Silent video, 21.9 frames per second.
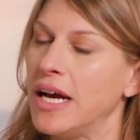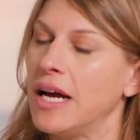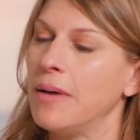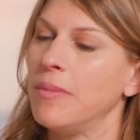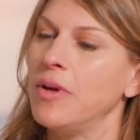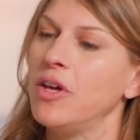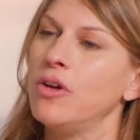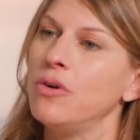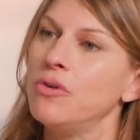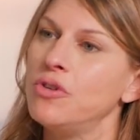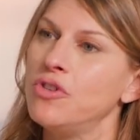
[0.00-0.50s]
I'm
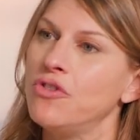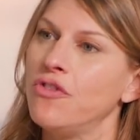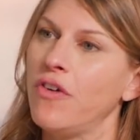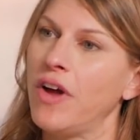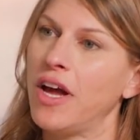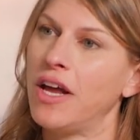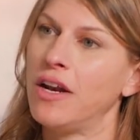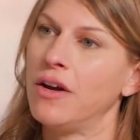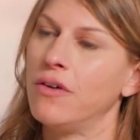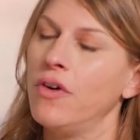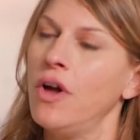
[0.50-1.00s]
a huge
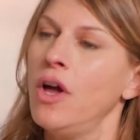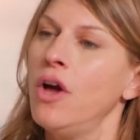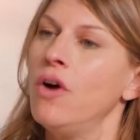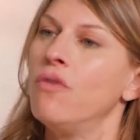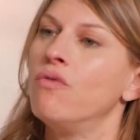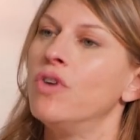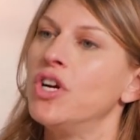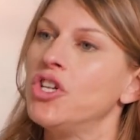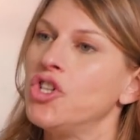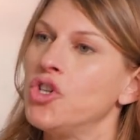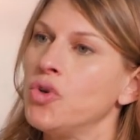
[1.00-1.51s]
fan of
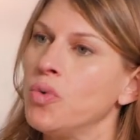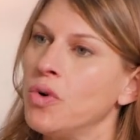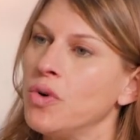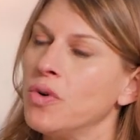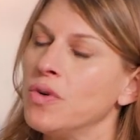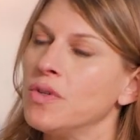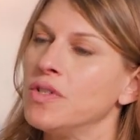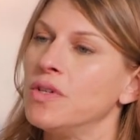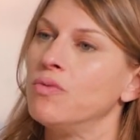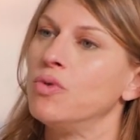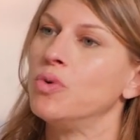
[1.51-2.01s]

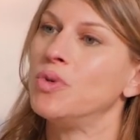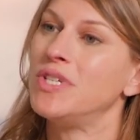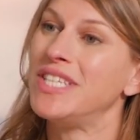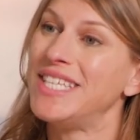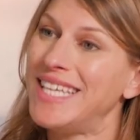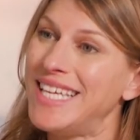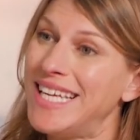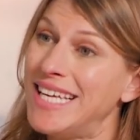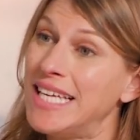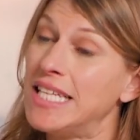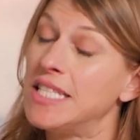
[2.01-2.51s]
rituals and
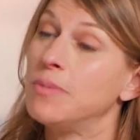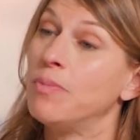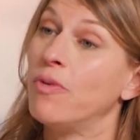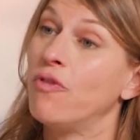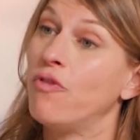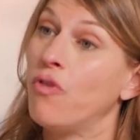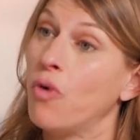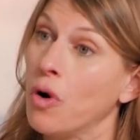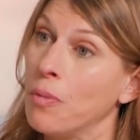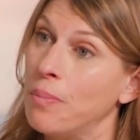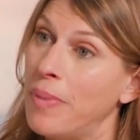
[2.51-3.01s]
routines
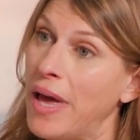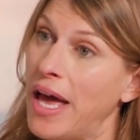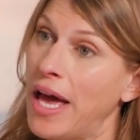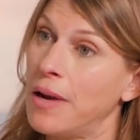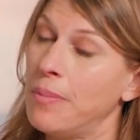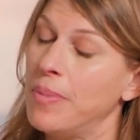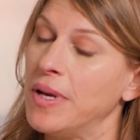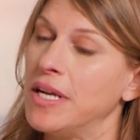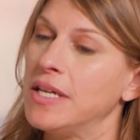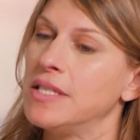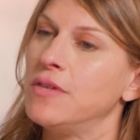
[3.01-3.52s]
before
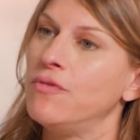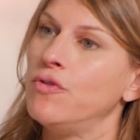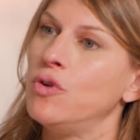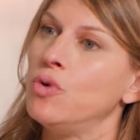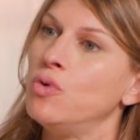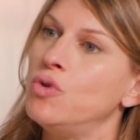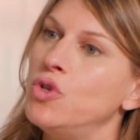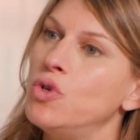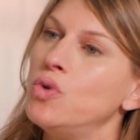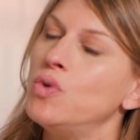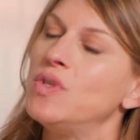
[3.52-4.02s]
bed, because if you
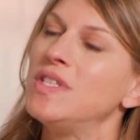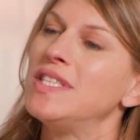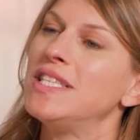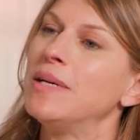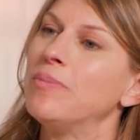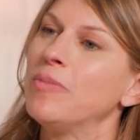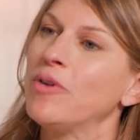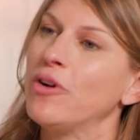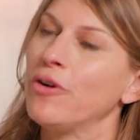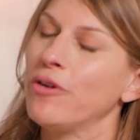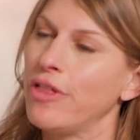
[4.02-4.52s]
do
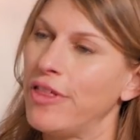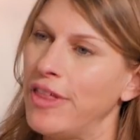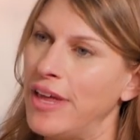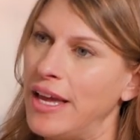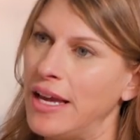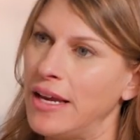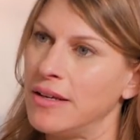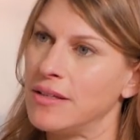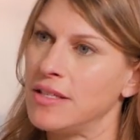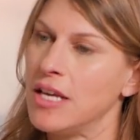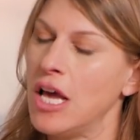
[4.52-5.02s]
similar
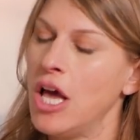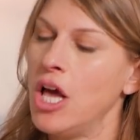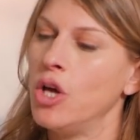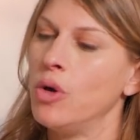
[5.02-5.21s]
things,